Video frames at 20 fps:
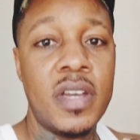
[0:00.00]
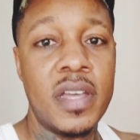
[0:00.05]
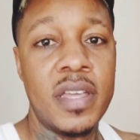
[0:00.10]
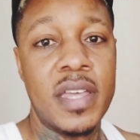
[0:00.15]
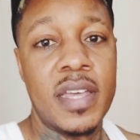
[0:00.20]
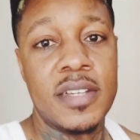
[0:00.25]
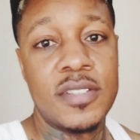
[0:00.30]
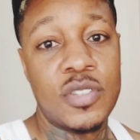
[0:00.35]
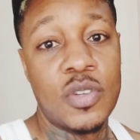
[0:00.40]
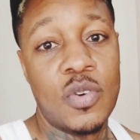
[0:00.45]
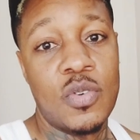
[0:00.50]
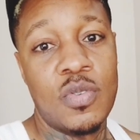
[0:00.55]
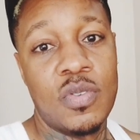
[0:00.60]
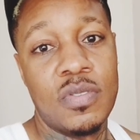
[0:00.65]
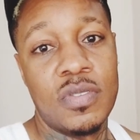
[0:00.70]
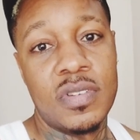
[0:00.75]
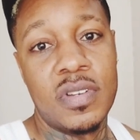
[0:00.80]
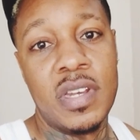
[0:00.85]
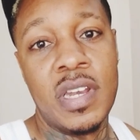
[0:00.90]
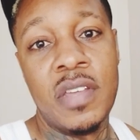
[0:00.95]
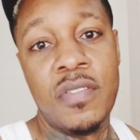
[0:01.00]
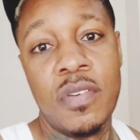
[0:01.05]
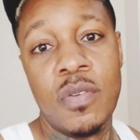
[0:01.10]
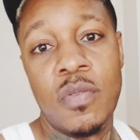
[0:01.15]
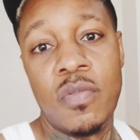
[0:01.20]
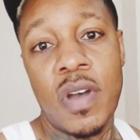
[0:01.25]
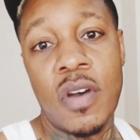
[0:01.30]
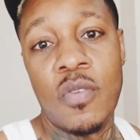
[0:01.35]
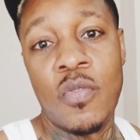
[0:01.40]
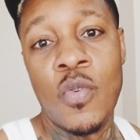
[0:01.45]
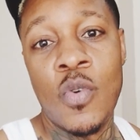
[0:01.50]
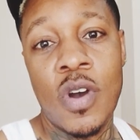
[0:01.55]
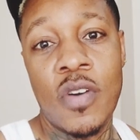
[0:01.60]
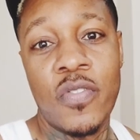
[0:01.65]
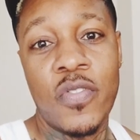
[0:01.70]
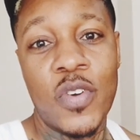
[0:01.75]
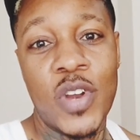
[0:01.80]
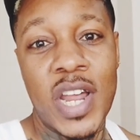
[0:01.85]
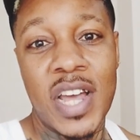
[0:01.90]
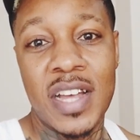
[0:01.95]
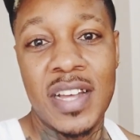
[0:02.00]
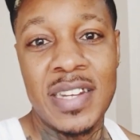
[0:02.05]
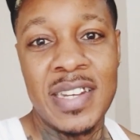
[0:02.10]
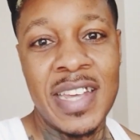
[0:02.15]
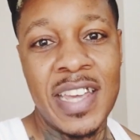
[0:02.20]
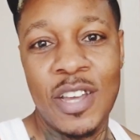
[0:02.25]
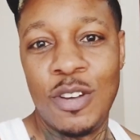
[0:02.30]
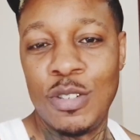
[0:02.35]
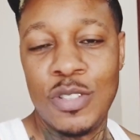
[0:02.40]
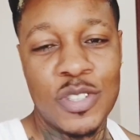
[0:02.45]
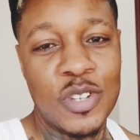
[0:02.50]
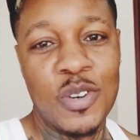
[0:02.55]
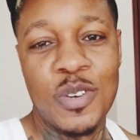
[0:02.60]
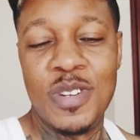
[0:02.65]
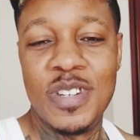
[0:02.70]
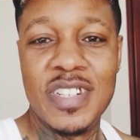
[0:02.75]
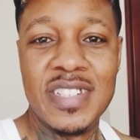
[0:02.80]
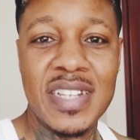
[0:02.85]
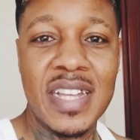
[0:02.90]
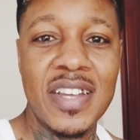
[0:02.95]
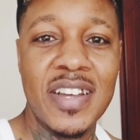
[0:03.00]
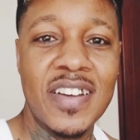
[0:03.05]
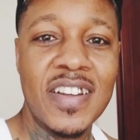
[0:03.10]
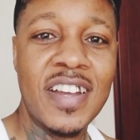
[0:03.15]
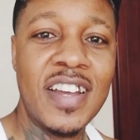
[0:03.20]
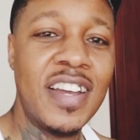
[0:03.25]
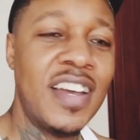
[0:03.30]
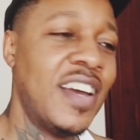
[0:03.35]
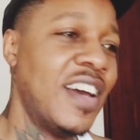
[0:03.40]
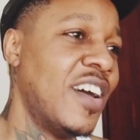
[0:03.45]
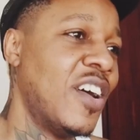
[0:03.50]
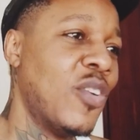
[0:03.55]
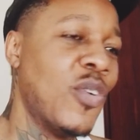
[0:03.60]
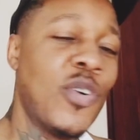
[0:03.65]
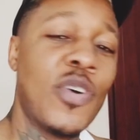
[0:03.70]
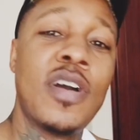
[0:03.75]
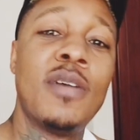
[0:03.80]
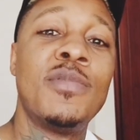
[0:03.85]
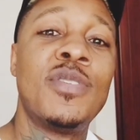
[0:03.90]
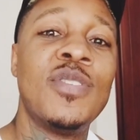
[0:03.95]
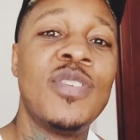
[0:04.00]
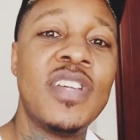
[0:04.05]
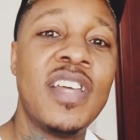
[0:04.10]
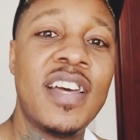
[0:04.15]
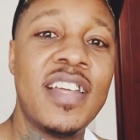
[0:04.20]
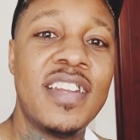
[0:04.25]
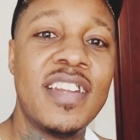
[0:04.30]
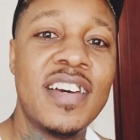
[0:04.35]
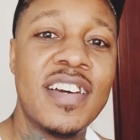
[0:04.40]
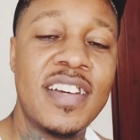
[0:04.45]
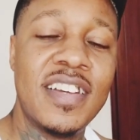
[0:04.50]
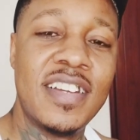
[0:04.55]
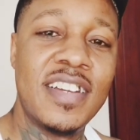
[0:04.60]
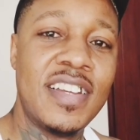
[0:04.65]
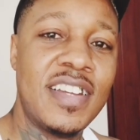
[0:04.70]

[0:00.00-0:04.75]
Yeah, so living without water for like a day or so. Welcome to Uganda.